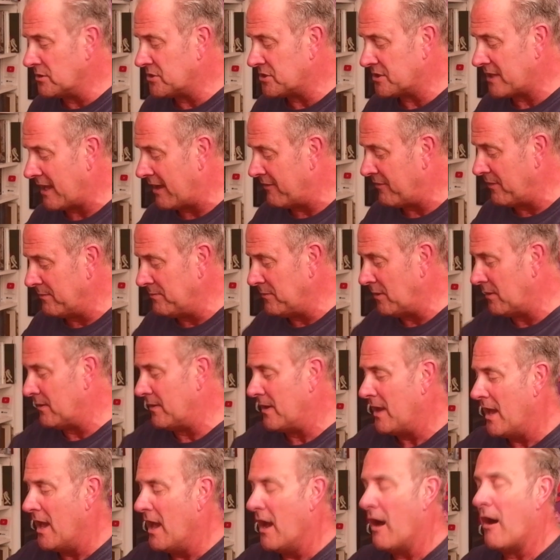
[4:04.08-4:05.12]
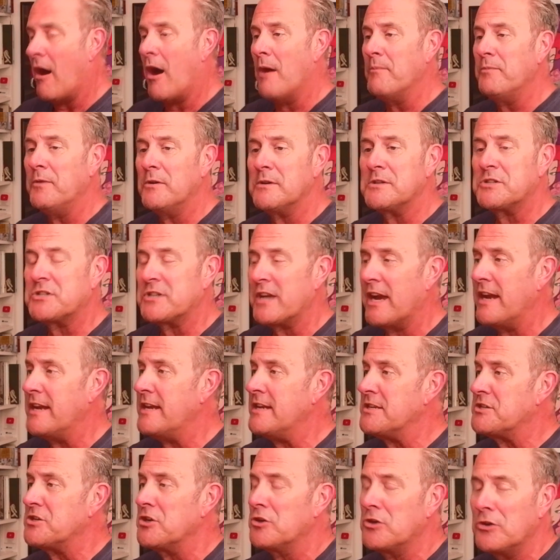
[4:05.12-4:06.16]
stuff. I'm not saying
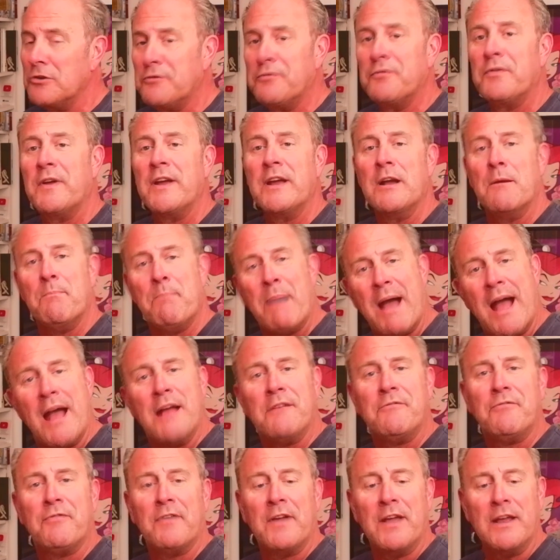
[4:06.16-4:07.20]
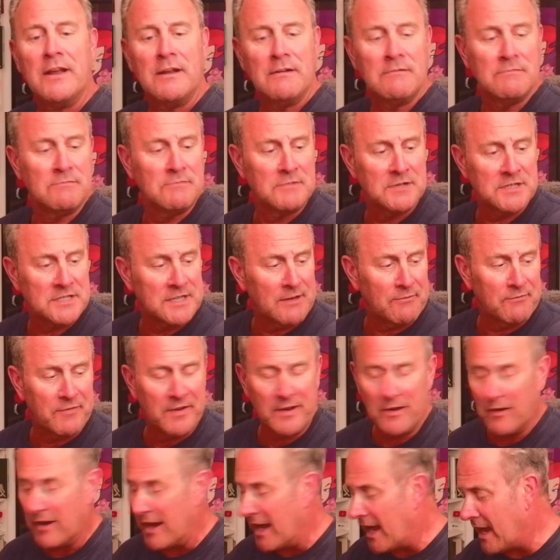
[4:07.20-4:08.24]
it's a good thing, a bad thing, something
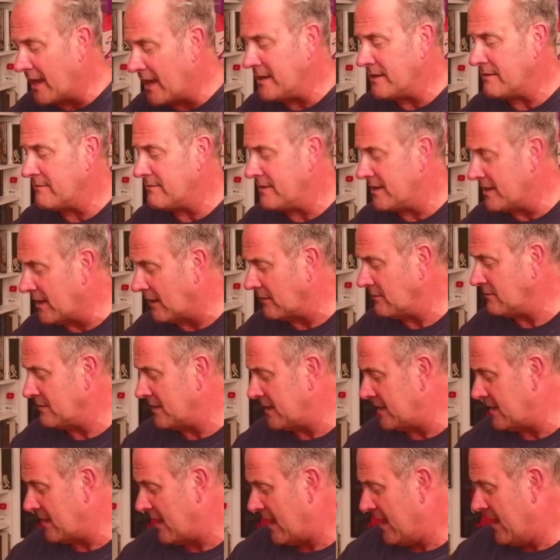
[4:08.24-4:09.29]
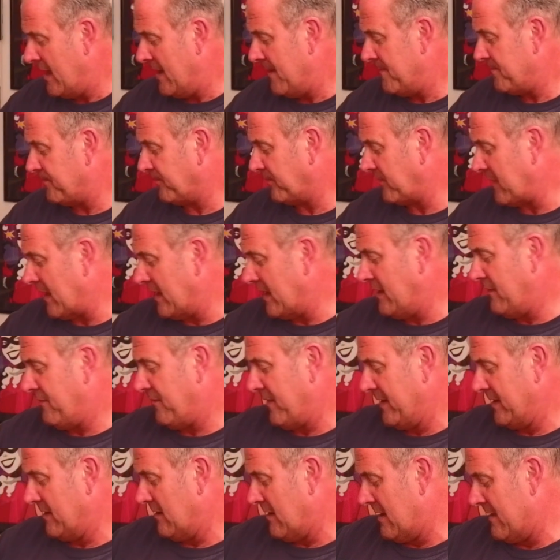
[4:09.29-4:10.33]
I hate, you know,
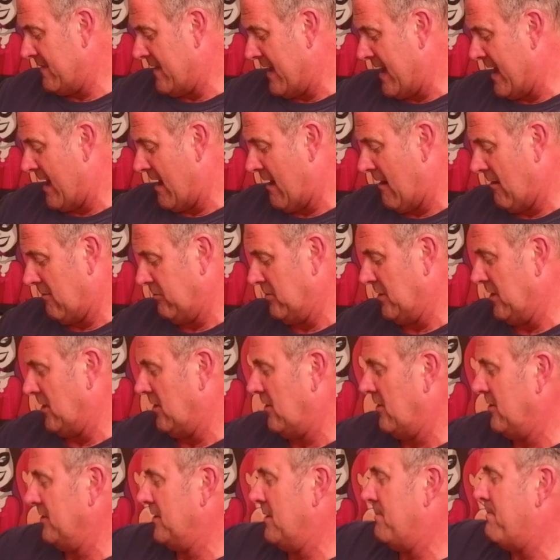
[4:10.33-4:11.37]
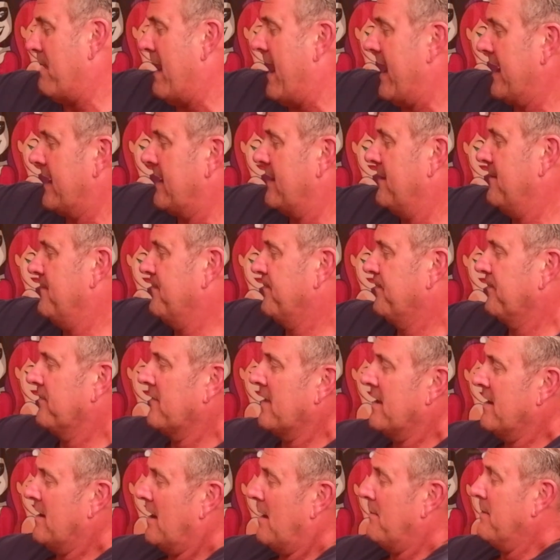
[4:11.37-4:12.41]
anything like that. Oh, look, on the back.
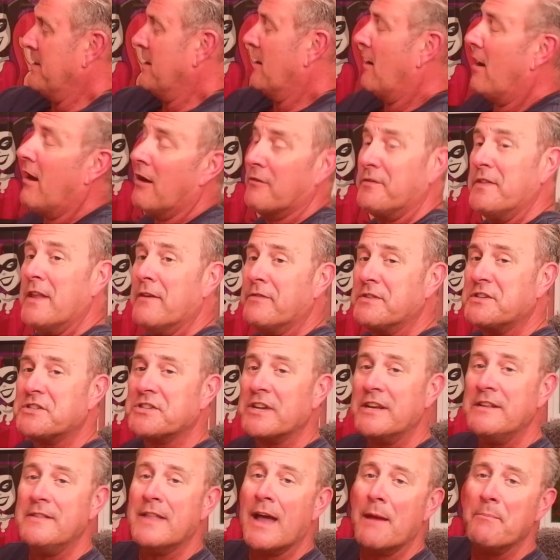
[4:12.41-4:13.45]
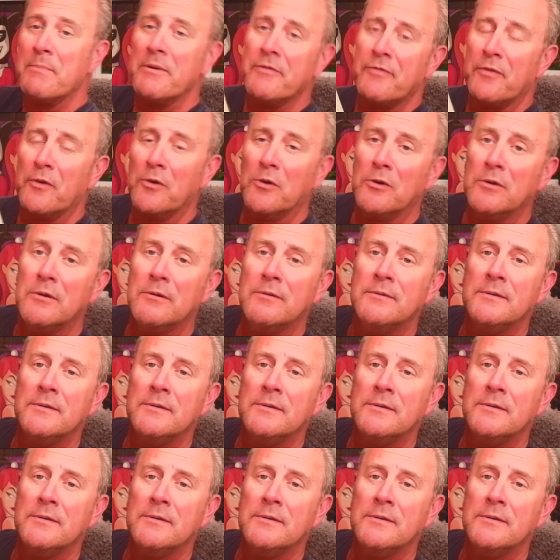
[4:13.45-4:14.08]
I mean, I've never seen that before.